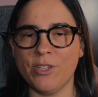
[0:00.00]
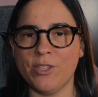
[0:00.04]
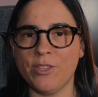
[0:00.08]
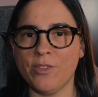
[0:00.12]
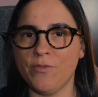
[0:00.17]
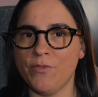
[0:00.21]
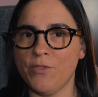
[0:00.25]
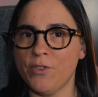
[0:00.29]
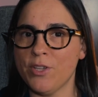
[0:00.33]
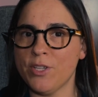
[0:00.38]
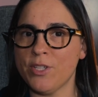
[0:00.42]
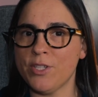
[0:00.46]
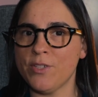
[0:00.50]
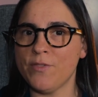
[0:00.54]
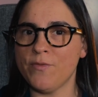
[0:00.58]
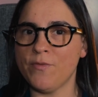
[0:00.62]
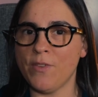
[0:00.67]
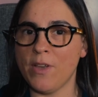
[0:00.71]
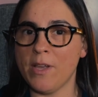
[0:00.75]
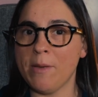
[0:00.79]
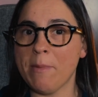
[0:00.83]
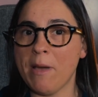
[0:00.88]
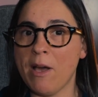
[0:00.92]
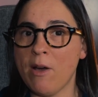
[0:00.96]
the first
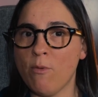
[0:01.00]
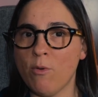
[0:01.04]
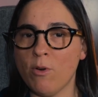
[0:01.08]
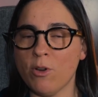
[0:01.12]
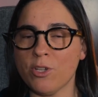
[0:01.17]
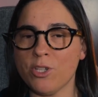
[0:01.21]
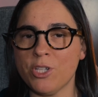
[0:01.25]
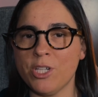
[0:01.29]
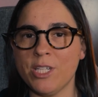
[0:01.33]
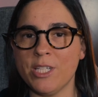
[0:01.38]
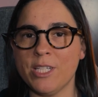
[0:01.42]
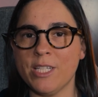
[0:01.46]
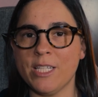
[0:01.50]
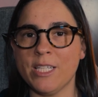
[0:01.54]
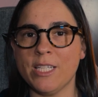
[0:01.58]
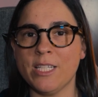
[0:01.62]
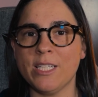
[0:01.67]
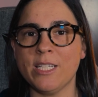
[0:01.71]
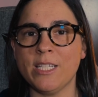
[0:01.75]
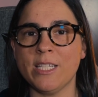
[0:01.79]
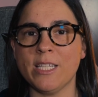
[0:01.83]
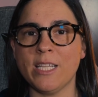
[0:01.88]
female watch he did,